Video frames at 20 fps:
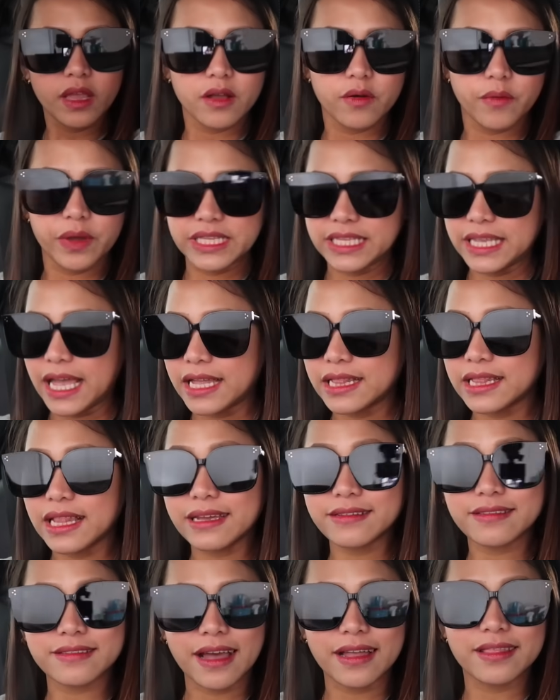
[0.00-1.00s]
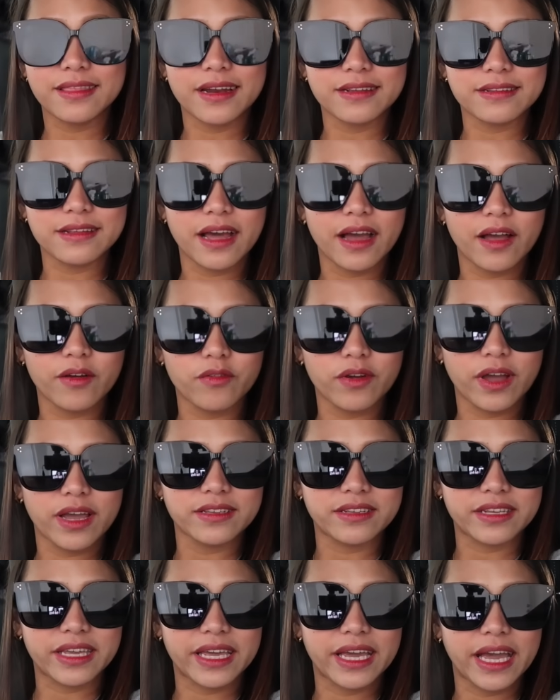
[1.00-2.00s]
Wait, sa atlas. Atras lang ako,
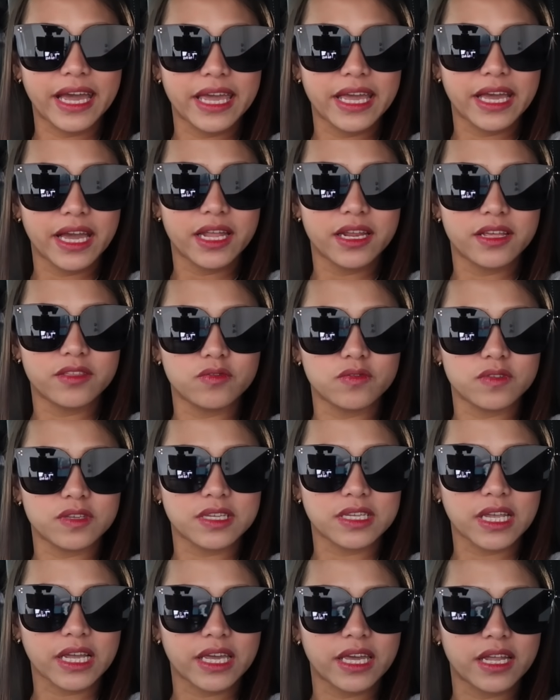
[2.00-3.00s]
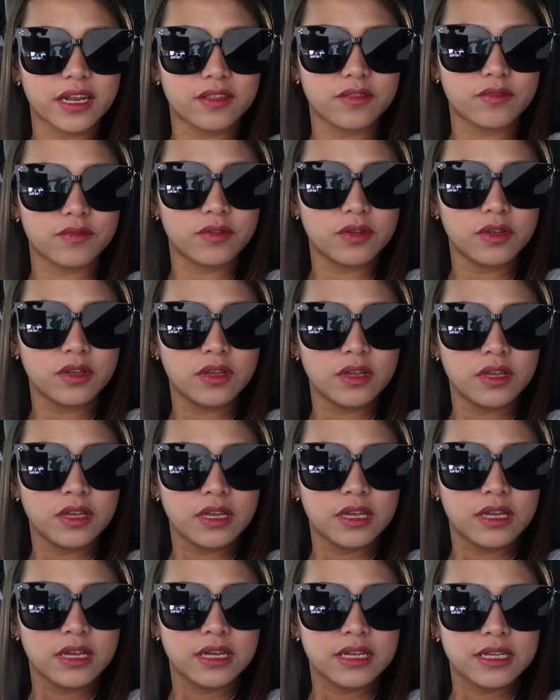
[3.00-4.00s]
guys. Ingay-ingay nitong sasakyan na to.
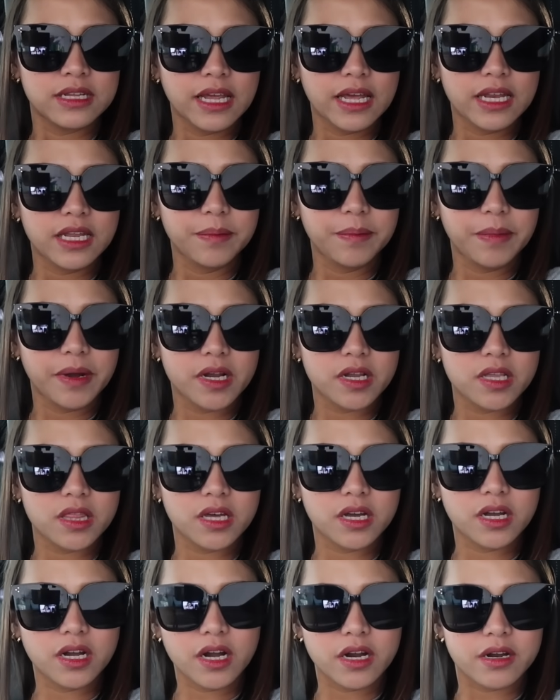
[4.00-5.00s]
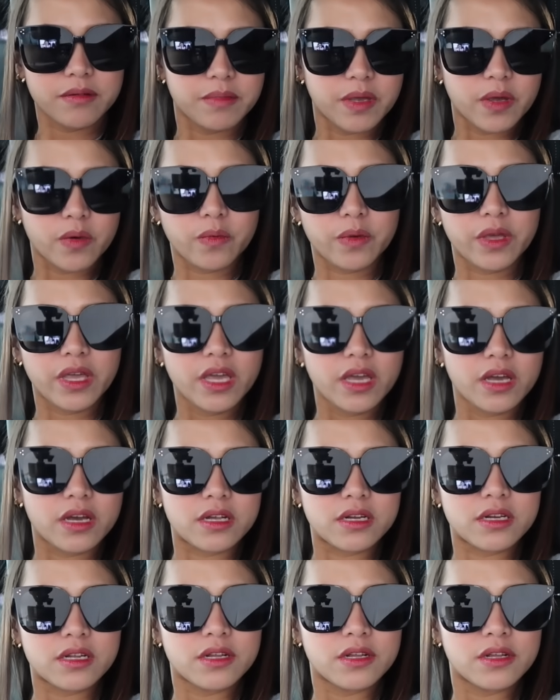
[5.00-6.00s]
Daddy parked the car a bit
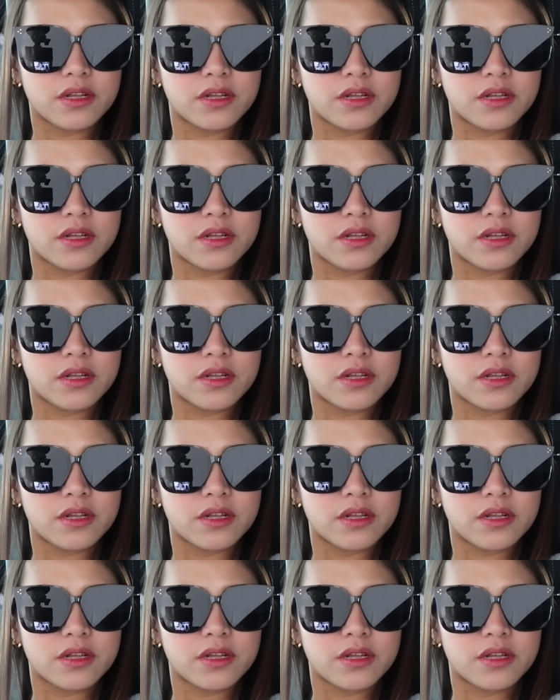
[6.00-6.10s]
weird.